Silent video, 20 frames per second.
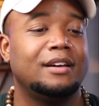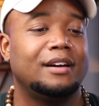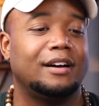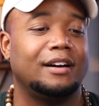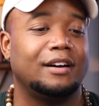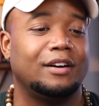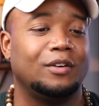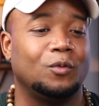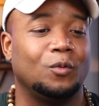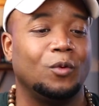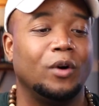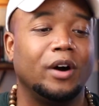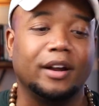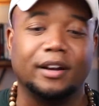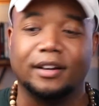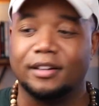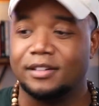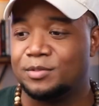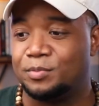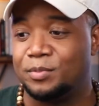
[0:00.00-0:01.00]

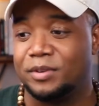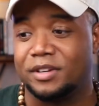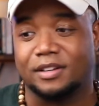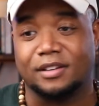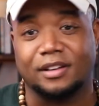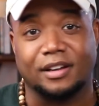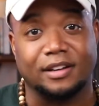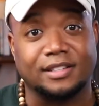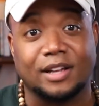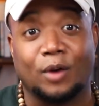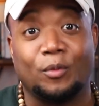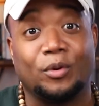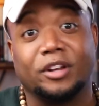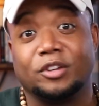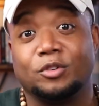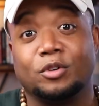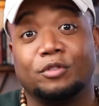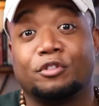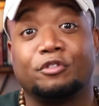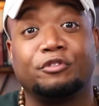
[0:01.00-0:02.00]
One is because I want to
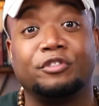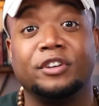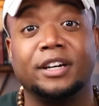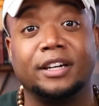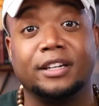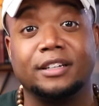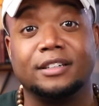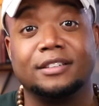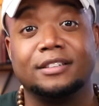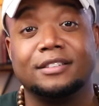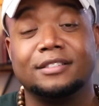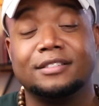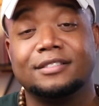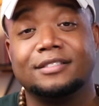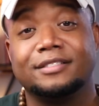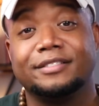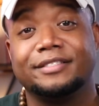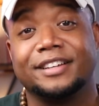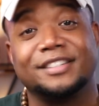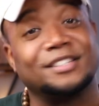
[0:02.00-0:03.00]
do it for fun.
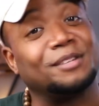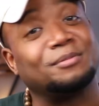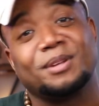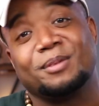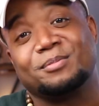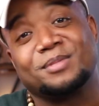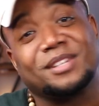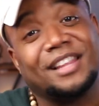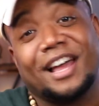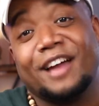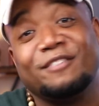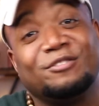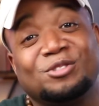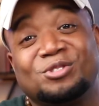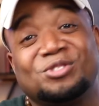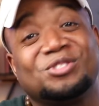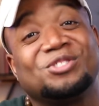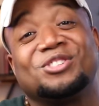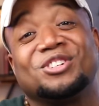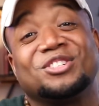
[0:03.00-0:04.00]
Like sometimes in life, you
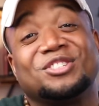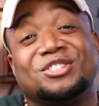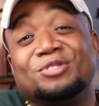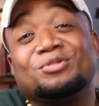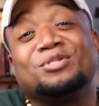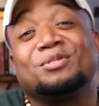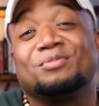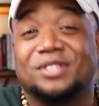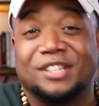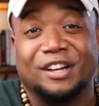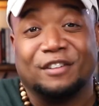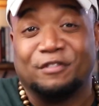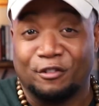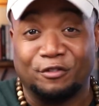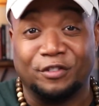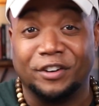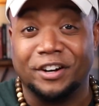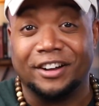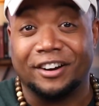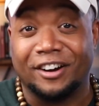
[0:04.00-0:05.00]
should just do some stuff for
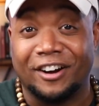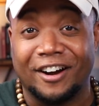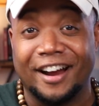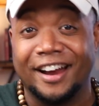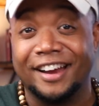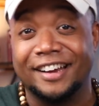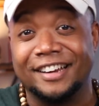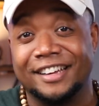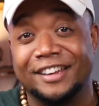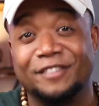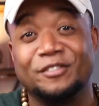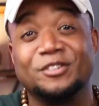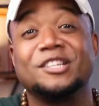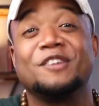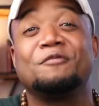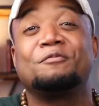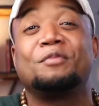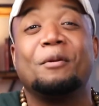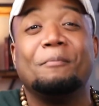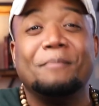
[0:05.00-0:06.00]
fun, all right? Give
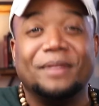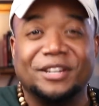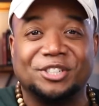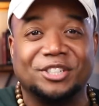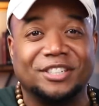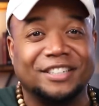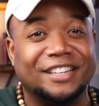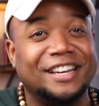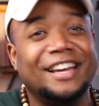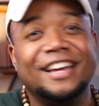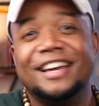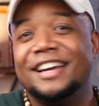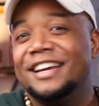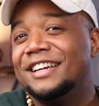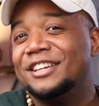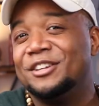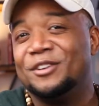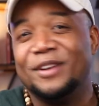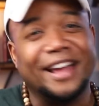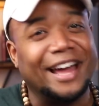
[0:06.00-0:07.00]
yourself permission.
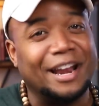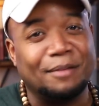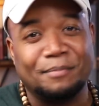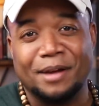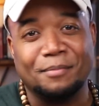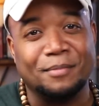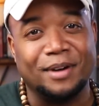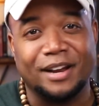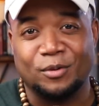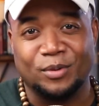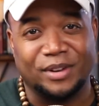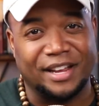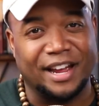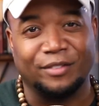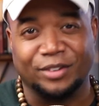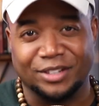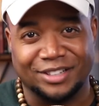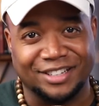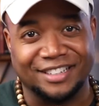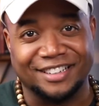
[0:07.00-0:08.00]
You ain't got to make money with
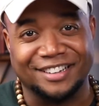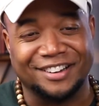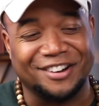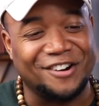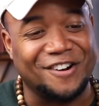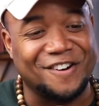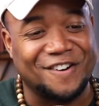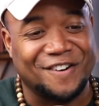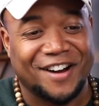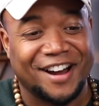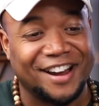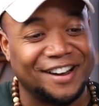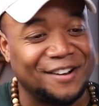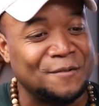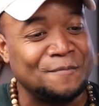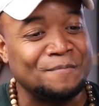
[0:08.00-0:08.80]
everything, all right?